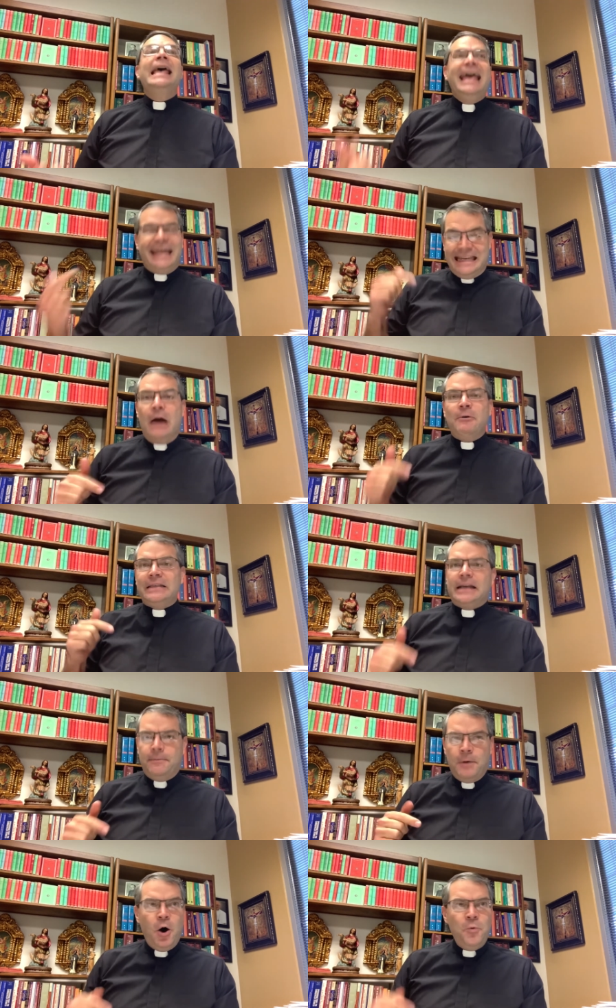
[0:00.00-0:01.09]
And now he's
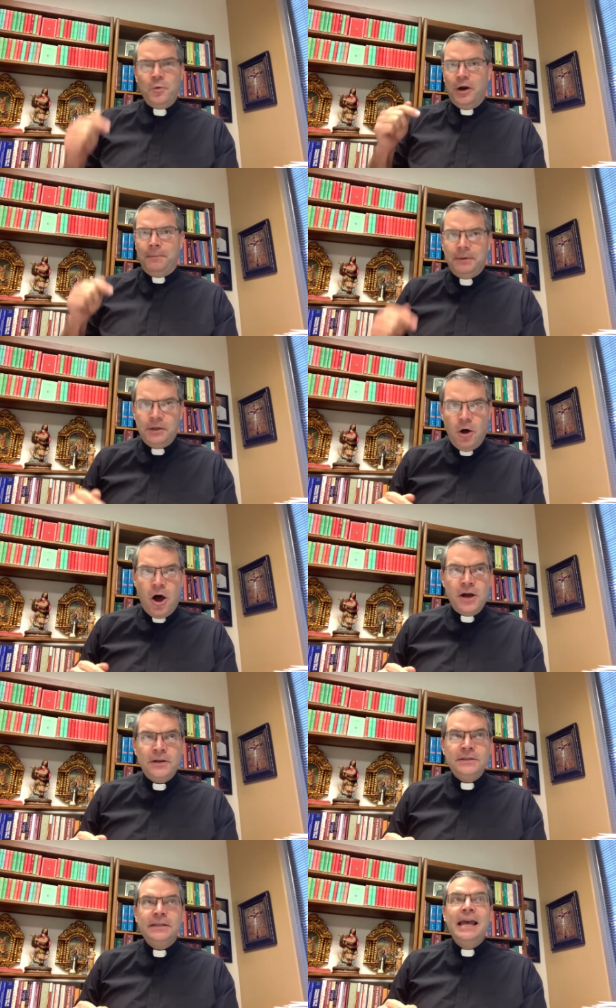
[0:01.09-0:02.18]
come home where he
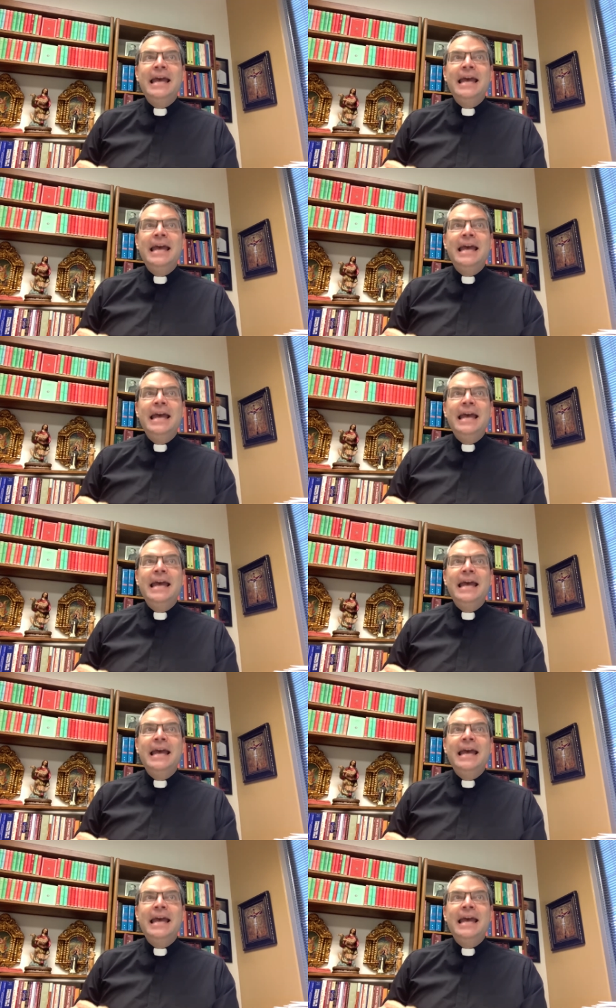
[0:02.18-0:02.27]
belongs,